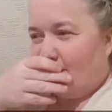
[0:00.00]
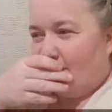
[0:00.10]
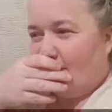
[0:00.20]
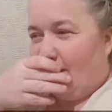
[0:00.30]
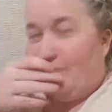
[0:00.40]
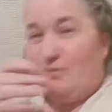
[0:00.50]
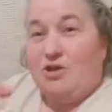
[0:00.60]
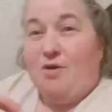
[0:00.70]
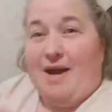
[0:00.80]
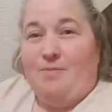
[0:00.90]
so
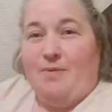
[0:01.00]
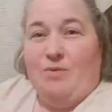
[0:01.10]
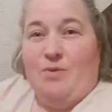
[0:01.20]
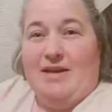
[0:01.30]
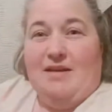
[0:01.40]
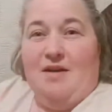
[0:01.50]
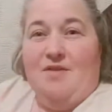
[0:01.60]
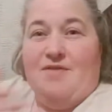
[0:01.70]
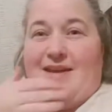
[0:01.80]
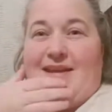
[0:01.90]
happy. We over
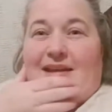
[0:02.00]
here.